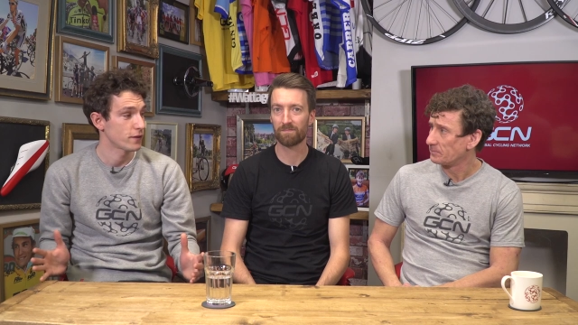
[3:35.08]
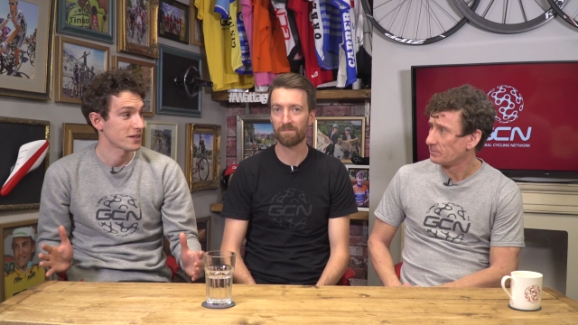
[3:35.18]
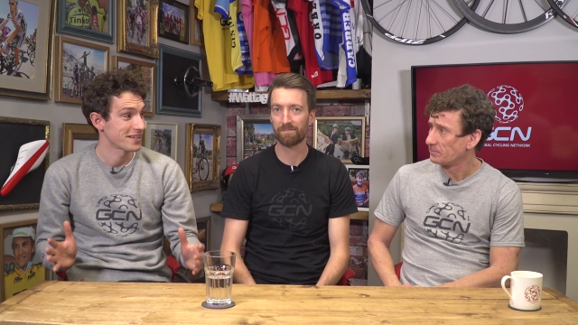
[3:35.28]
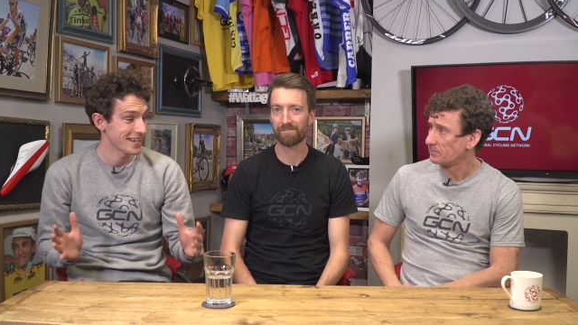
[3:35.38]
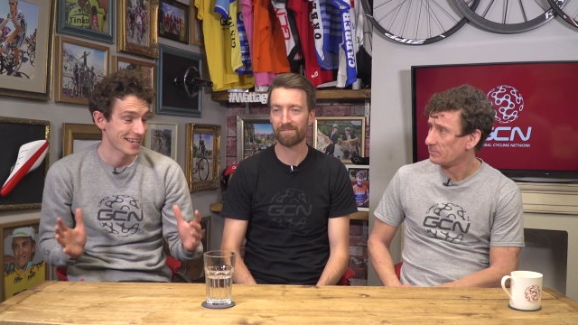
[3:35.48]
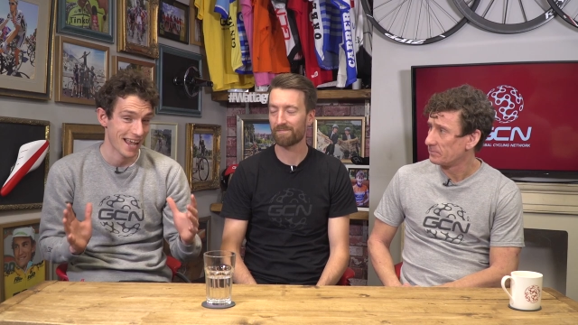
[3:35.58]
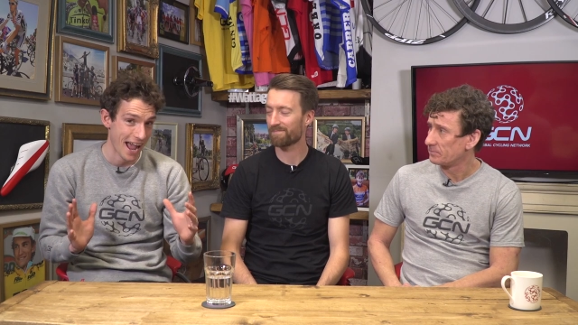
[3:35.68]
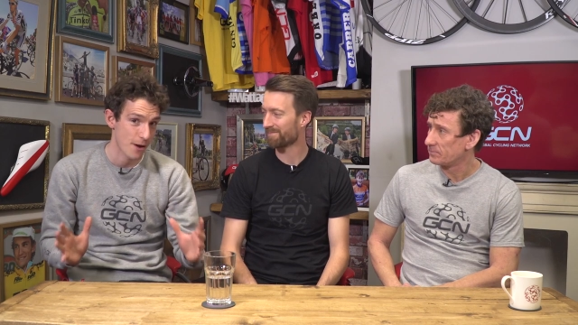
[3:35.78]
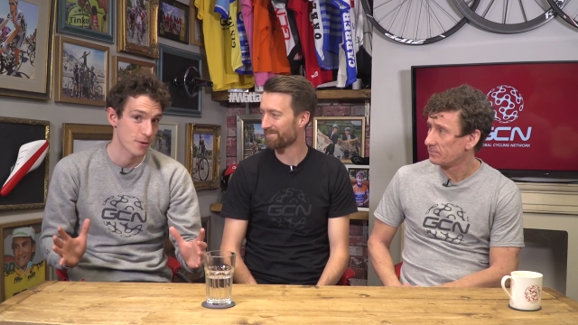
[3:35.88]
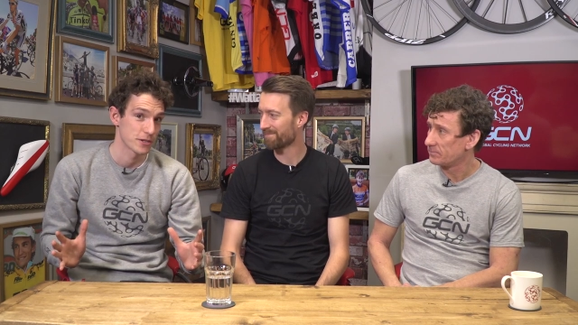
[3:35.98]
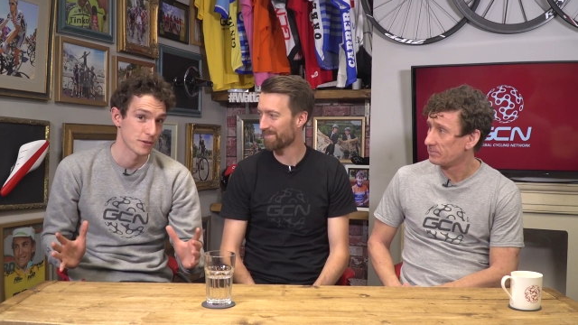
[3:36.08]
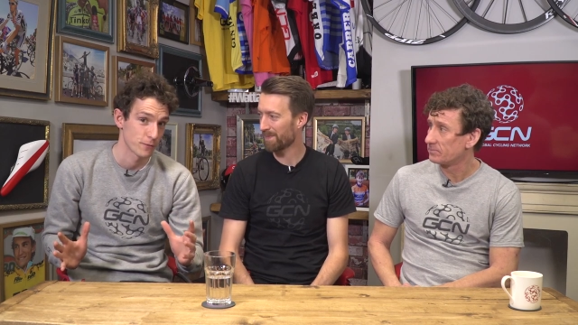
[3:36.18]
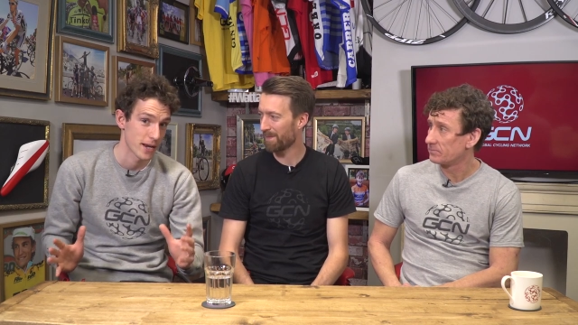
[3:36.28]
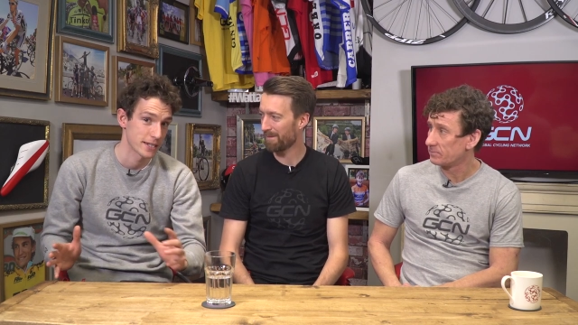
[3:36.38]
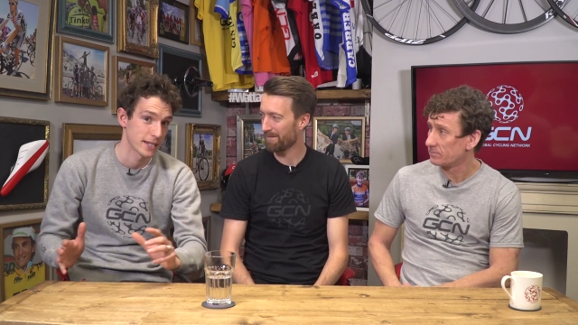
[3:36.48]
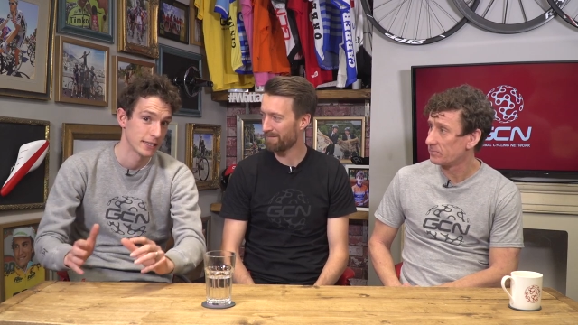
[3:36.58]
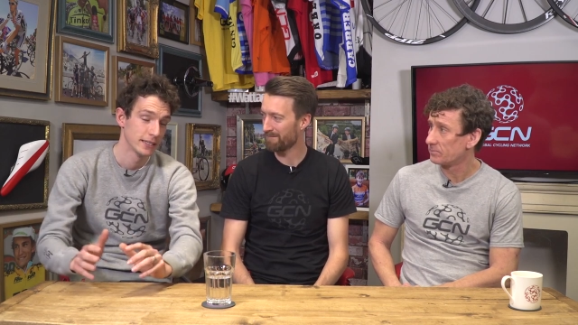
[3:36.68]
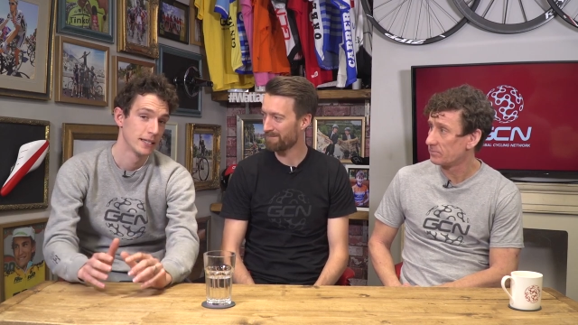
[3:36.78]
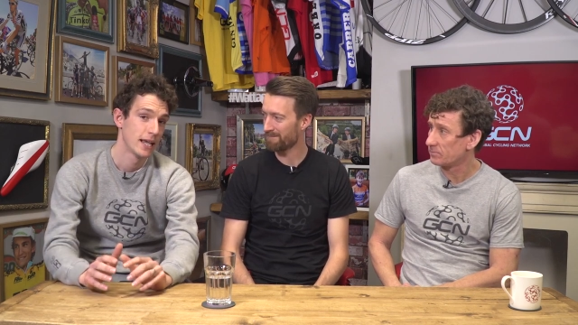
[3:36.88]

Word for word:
Speaker 1: first six hours of racing